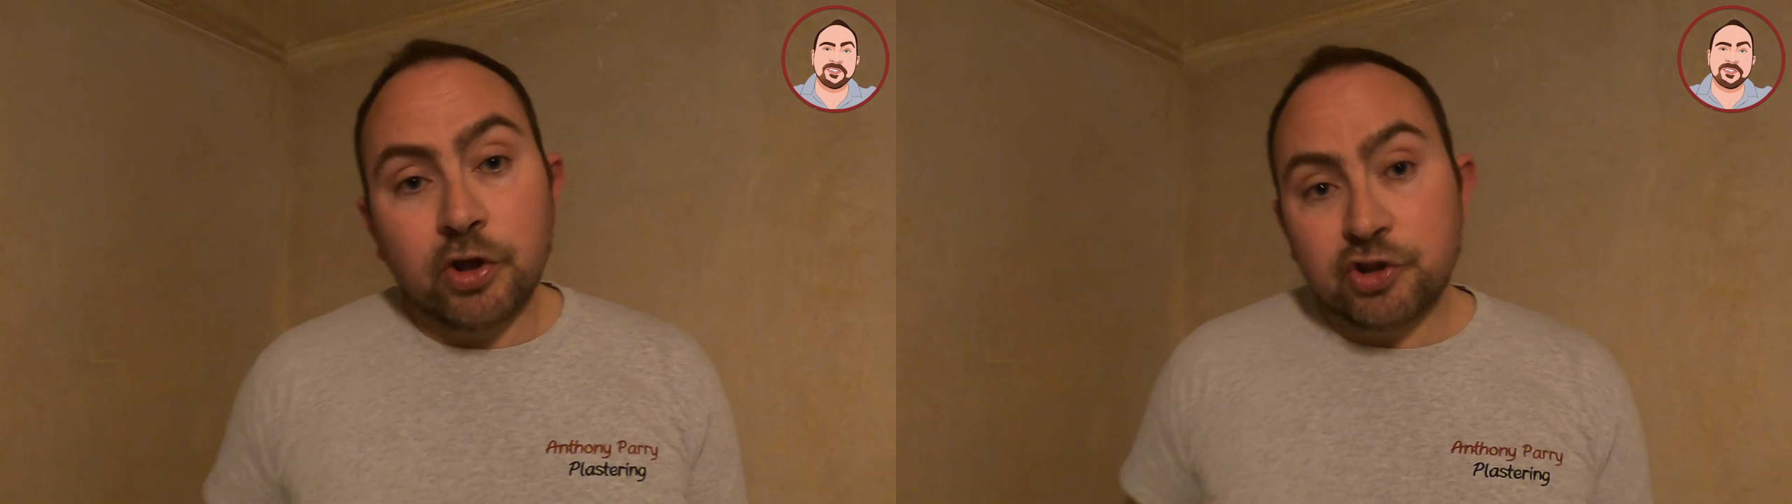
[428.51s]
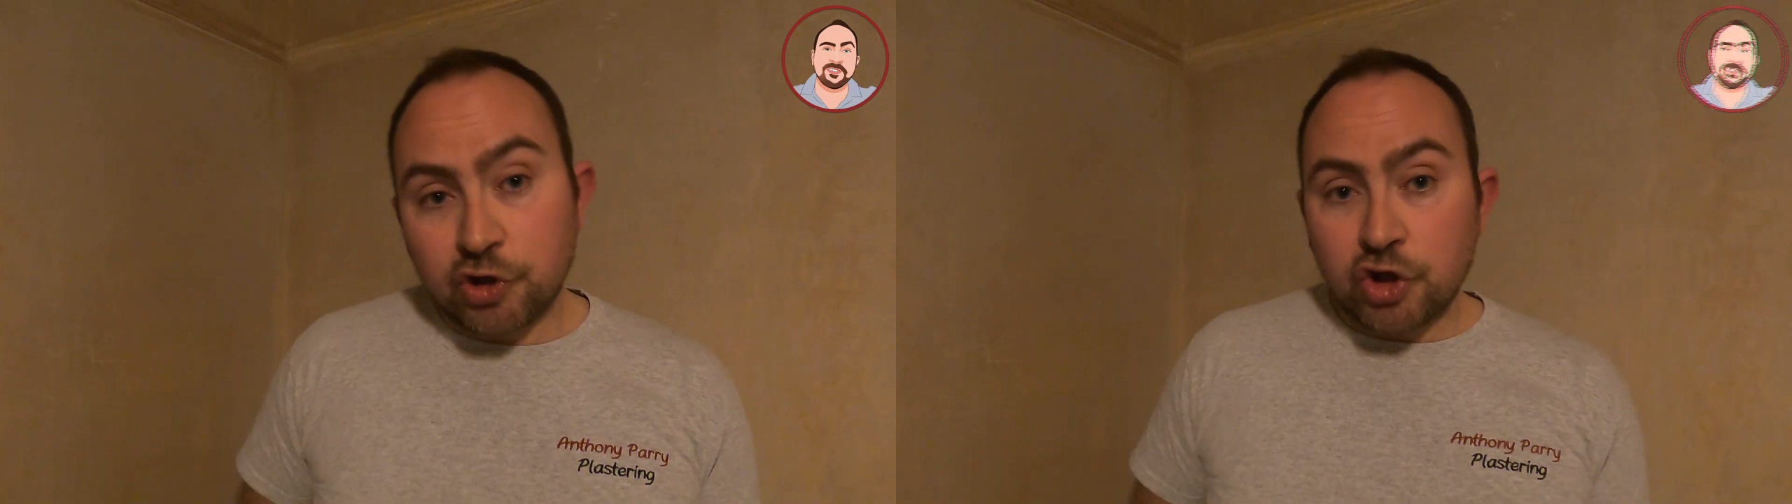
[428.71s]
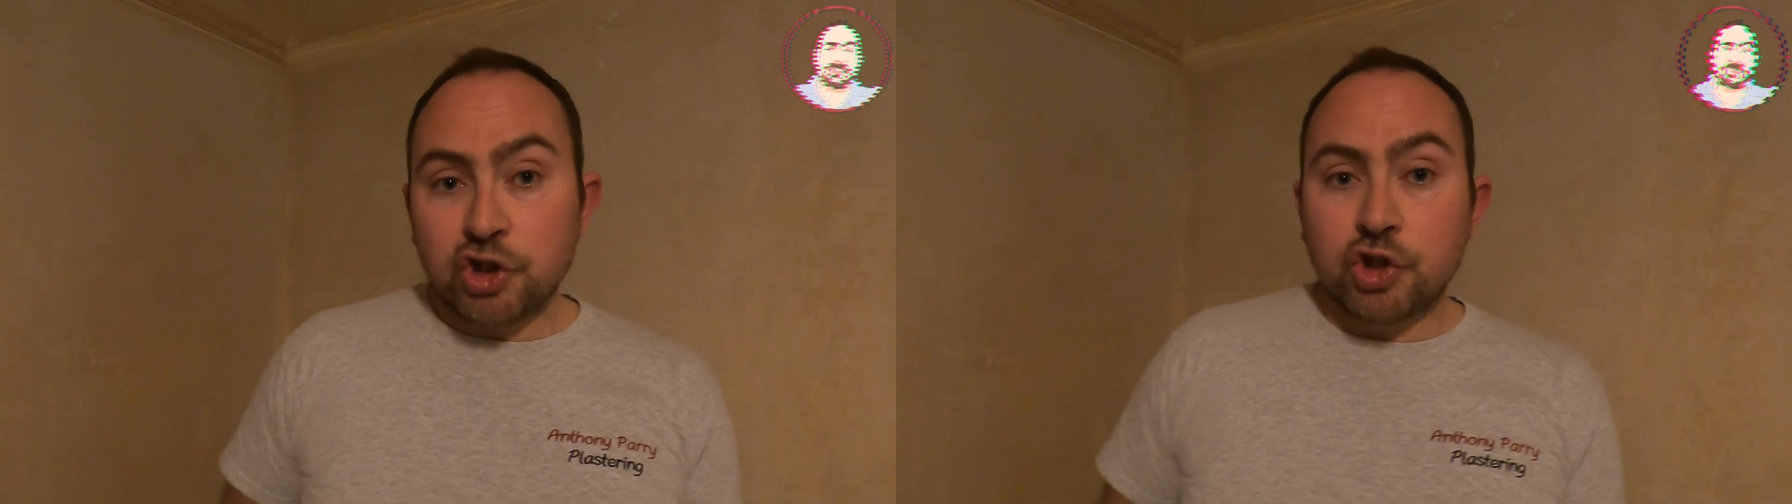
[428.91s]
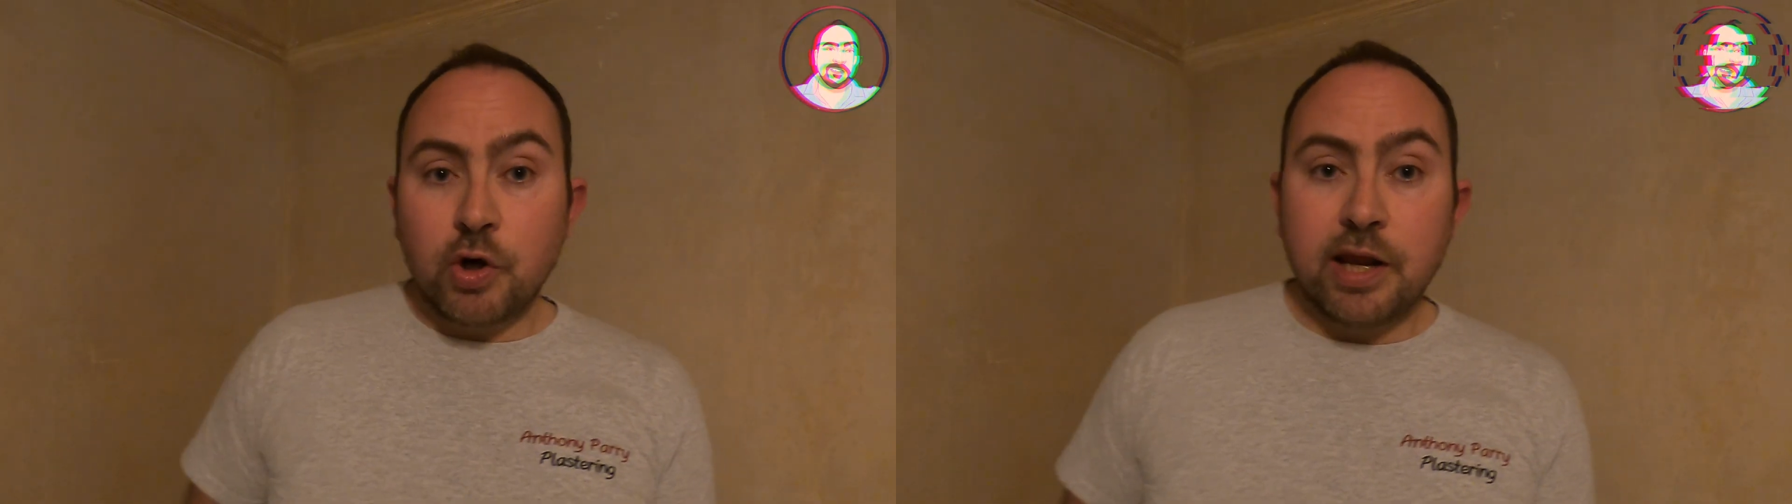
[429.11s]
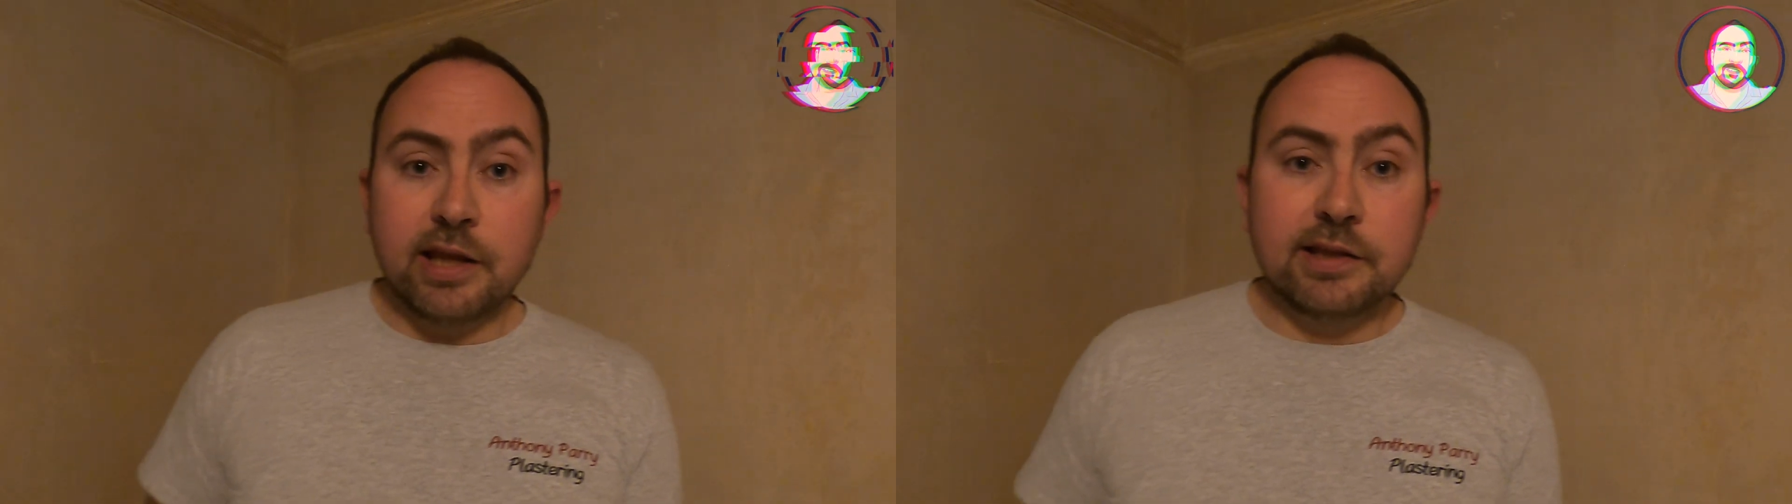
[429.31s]
certain
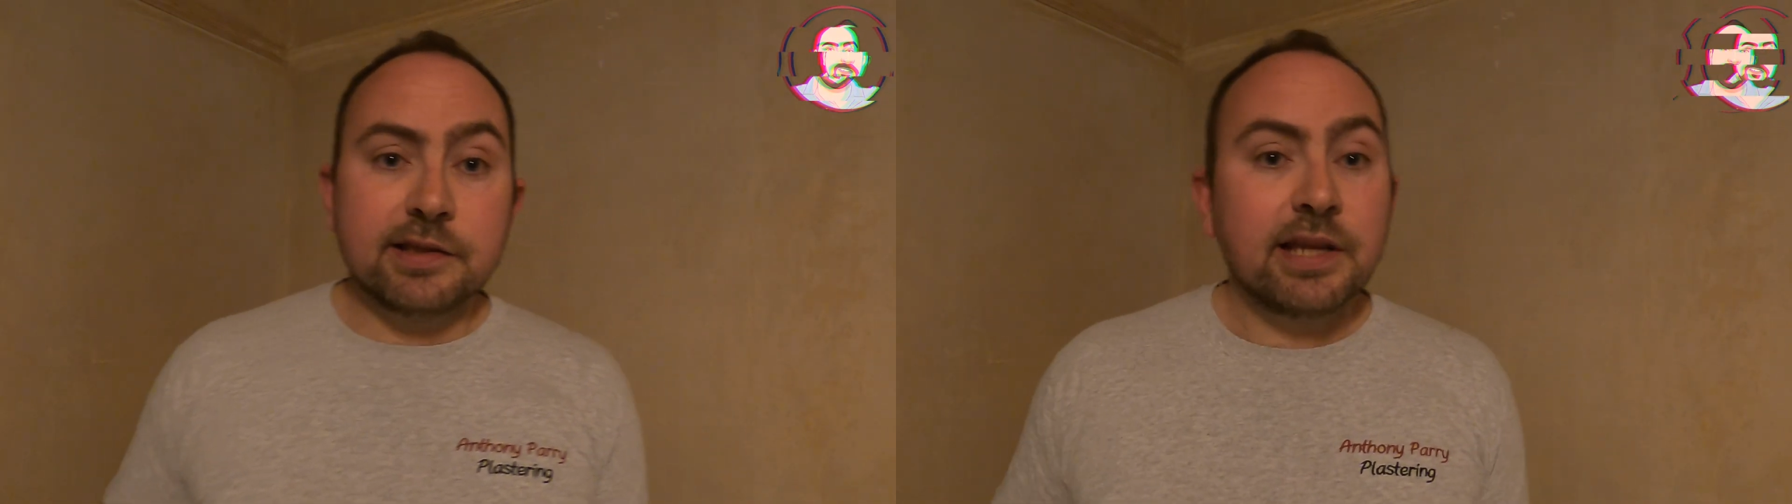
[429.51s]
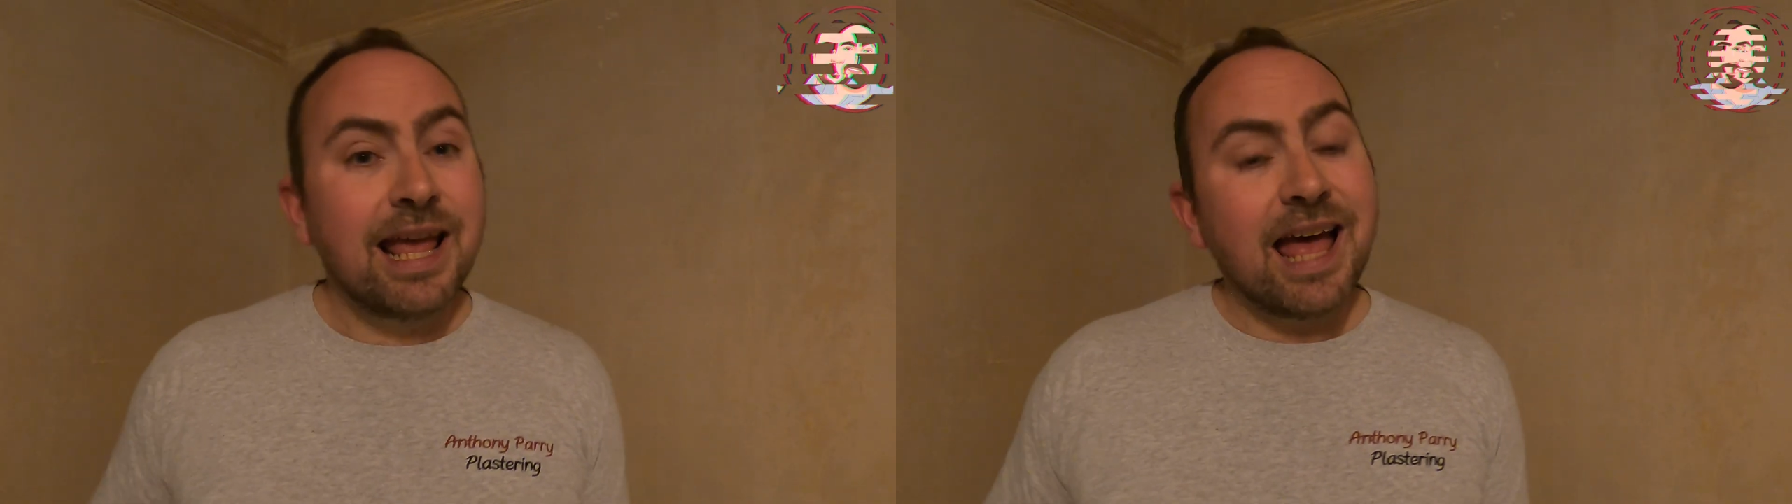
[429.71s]
trades.